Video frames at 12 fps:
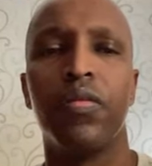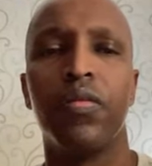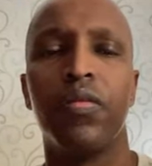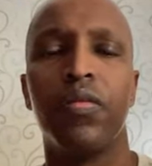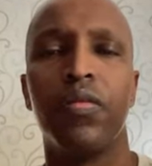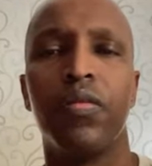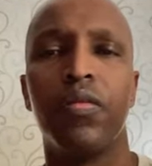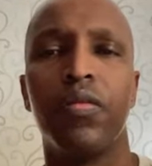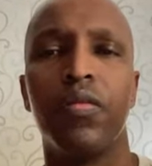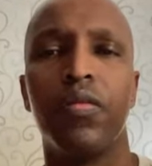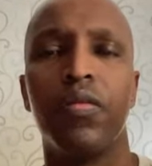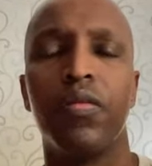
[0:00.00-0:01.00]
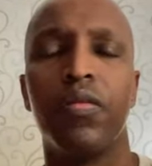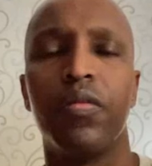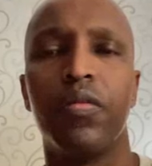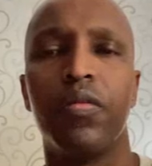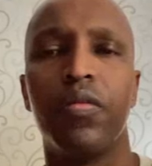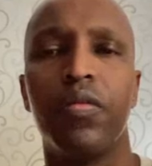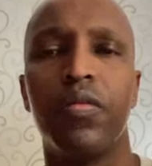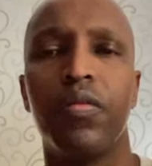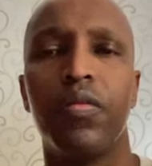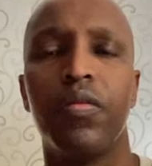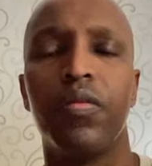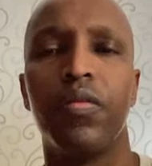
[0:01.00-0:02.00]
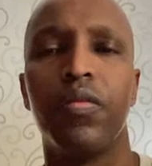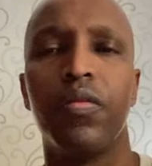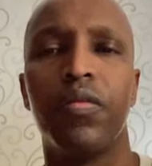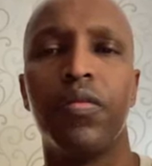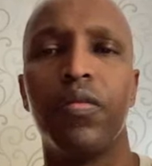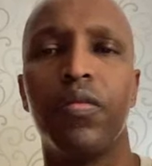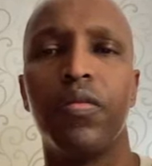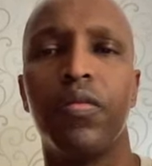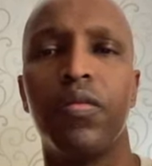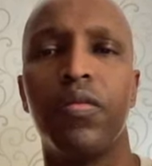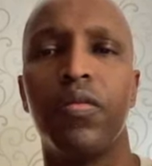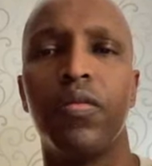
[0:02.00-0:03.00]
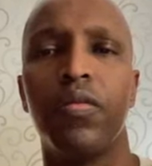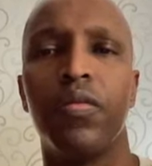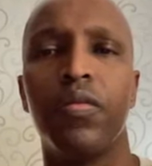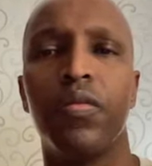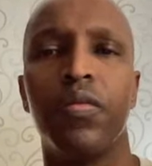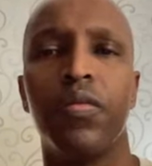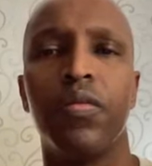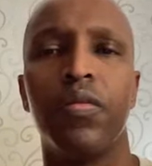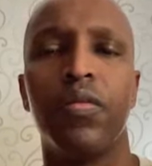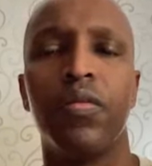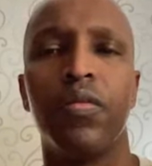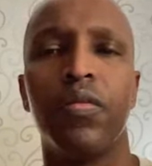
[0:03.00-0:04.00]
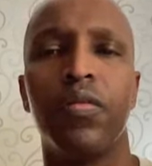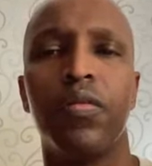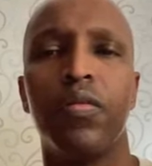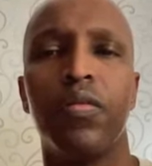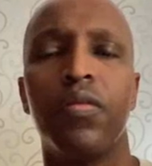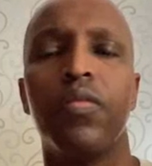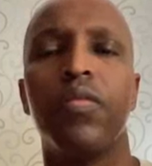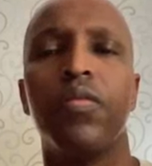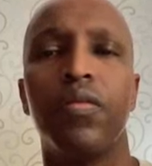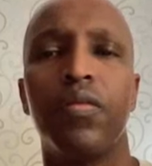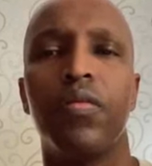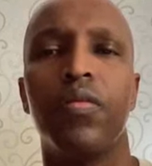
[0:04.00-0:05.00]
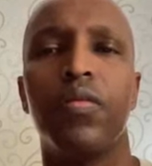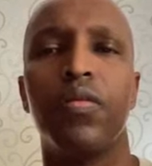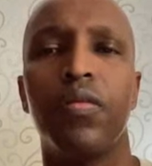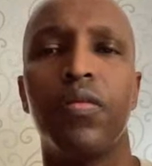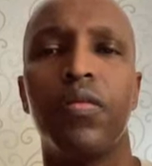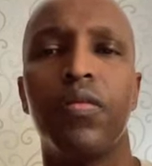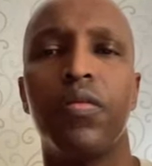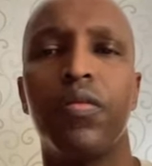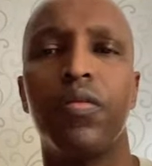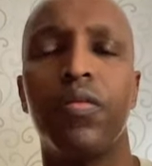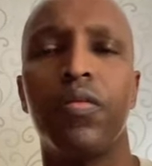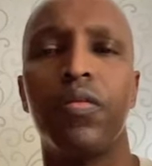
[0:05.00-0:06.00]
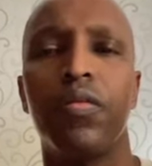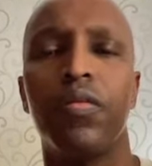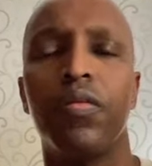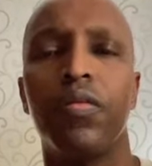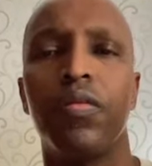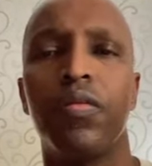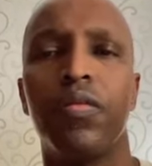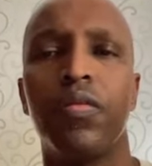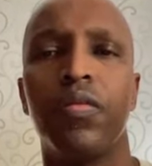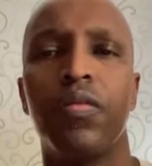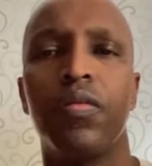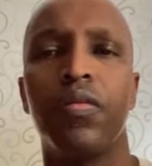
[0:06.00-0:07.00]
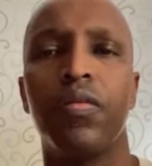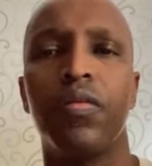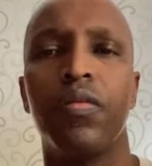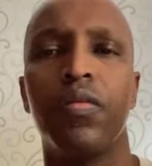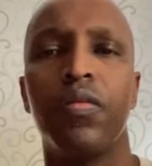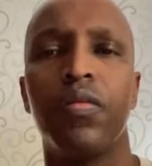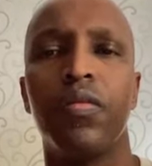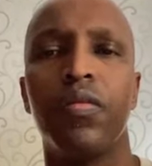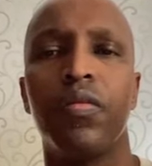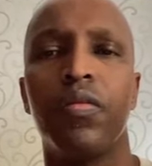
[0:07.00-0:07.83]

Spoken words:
[no speech]